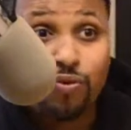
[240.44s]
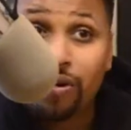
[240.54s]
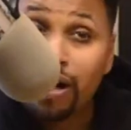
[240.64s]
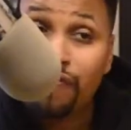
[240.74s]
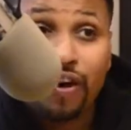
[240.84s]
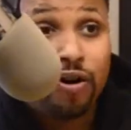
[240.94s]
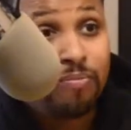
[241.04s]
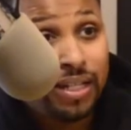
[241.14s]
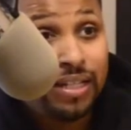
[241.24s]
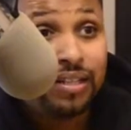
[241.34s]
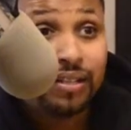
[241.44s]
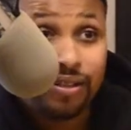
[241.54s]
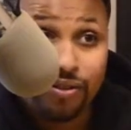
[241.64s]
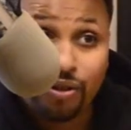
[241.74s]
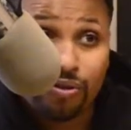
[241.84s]
were. They found me.
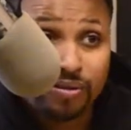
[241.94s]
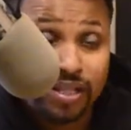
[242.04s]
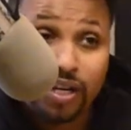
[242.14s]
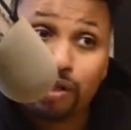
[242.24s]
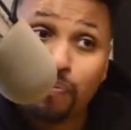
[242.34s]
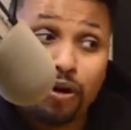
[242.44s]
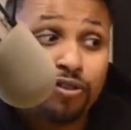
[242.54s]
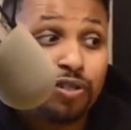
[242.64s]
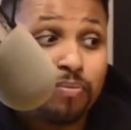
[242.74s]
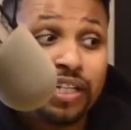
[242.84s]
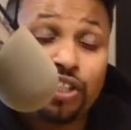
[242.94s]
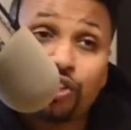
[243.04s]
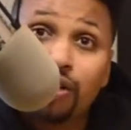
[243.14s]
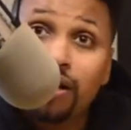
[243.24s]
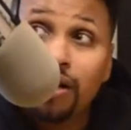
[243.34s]
You know what I'm saying? As opposed to me
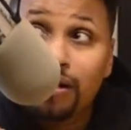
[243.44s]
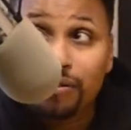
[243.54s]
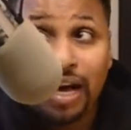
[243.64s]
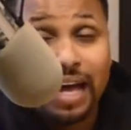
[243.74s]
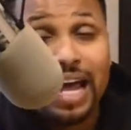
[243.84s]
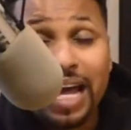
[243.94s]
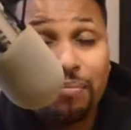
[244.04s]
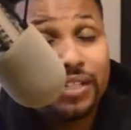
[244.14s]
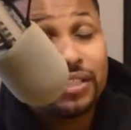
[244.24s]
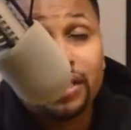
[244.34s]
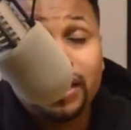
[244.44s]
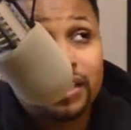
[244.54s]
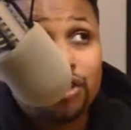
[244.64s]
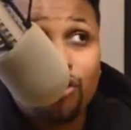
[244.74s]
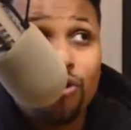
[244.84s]
just aimlessly
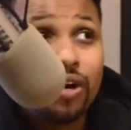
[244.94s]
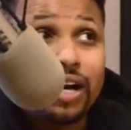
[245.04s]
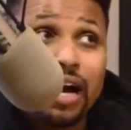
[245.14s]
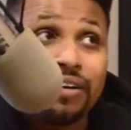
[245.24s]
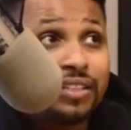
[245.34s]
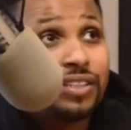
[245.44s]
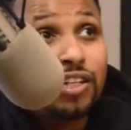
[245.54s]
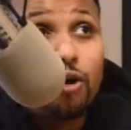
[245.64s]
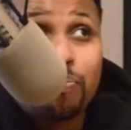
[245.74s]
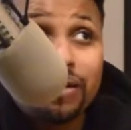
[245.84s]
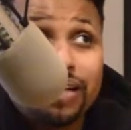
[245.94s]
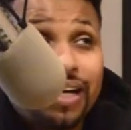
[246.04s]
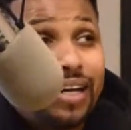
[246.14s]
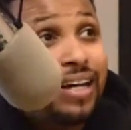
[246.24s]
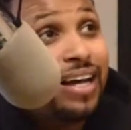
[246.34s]
just going out and just hoping
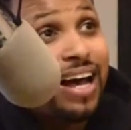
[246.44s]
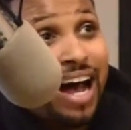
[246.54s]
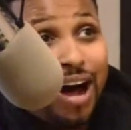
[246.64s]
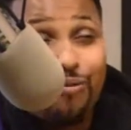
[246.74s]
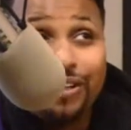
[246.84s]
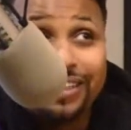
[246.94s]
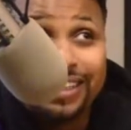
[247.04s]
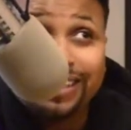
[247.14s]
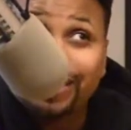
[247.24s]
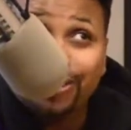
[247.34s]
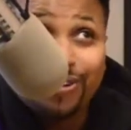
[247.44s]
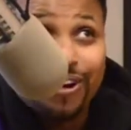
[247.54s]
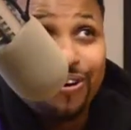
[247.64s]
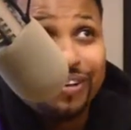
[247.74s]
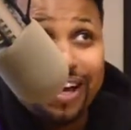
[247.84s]
that I would just
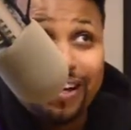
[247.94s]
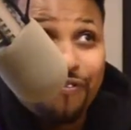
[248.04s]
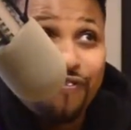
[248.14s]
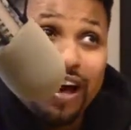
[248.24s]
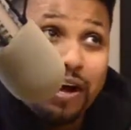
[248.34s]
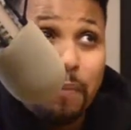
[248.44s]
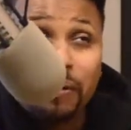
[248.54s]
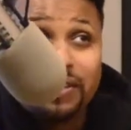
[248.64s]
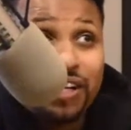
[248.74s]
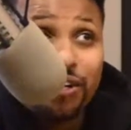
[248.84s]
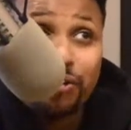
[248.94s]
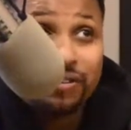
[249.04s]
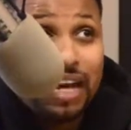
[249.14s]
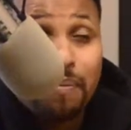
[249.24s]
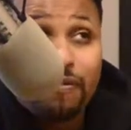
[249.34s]
find a particular
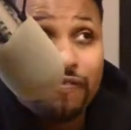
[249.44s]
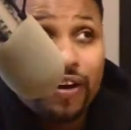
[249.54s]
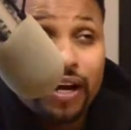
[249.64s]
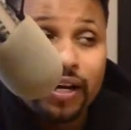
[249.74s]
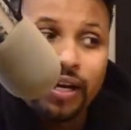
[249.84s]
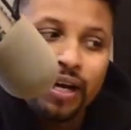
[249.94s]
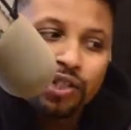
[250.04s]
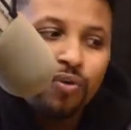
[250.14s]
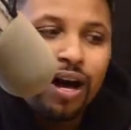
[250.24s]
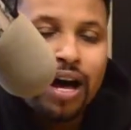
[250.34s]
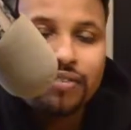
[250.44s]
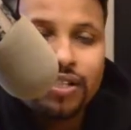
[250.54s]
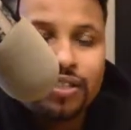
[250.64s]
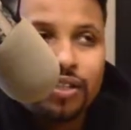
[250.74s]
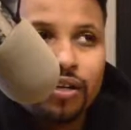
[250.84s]
type of fan. And that's why I have
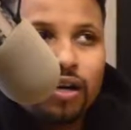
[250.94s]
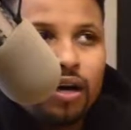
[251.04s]
such a